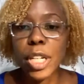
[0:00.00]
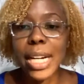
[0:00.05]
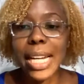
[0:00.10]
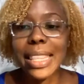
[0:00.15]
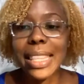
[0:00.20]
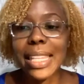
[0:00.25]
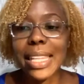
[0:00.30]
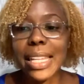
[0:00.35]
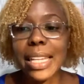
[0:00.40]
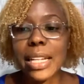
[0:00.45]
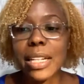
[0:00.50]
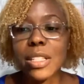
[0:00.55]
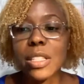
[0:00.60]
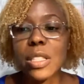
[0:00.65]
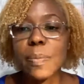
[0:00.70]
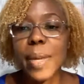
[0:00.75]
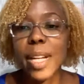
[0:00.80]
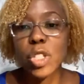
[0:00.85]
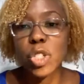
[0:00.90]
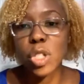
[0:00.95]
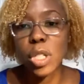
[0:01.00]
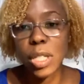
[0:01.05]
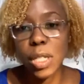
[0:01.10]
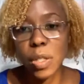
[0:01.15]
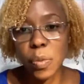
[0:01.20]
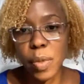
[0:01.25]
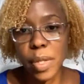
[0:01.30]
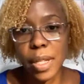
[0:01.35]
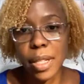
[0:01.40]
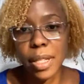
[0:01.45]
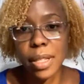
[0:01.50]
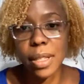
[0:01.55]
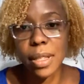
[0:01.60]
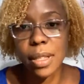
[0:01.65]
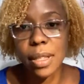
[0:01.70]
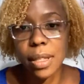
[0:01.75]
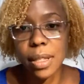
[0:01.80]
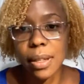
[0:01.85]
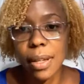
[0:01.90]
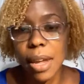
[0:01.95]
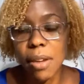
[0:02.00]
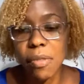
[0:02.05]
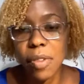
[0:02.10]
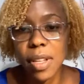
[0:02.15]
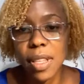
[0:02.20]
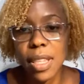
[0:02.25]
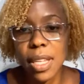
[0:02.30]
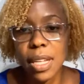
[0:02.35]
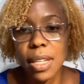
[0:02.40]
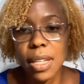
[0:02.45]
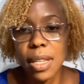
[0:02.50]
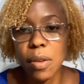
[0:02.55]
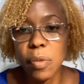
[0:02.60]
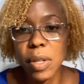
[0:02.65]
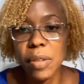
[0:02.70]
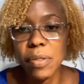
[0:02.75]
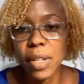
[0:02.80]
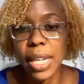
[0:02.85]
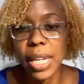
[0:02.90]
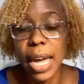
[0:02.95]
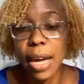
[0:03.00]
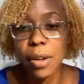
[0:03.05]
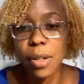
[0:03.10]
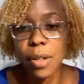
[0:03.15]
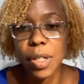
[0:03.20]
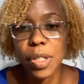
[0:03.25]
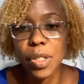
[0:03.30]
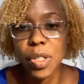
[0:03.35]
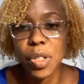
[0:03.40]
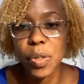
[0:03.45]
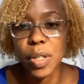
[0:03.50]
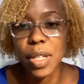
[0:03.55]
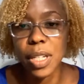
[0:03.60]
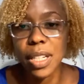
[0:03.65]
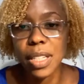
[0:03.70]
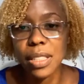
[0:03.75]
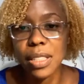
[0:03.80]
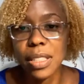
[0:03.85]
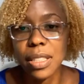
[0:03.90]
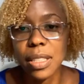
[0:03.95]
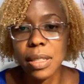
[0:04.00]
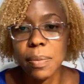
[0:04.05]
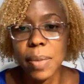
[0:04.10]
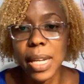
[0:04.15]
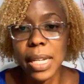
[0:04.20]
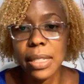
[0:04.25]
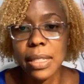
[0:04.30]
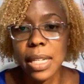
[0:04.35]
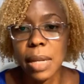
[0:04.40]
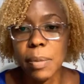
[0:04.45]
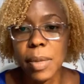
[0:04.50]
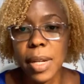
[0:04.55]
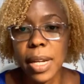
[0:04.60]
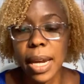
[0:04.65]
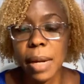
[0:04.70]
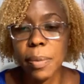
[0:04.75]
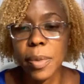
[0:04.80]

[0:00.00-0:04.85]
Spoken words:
And then especially with everything that we've encountered during the pandemic.